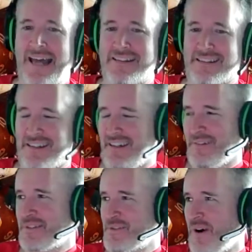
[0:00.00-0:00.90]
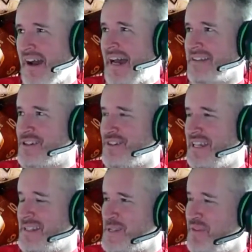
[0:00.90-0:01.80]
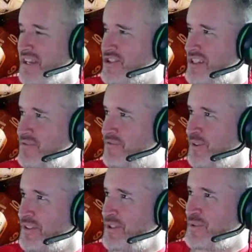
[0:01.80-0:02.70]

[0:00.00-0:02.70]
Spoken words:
to which is why I had to create a spreadsheet for you to do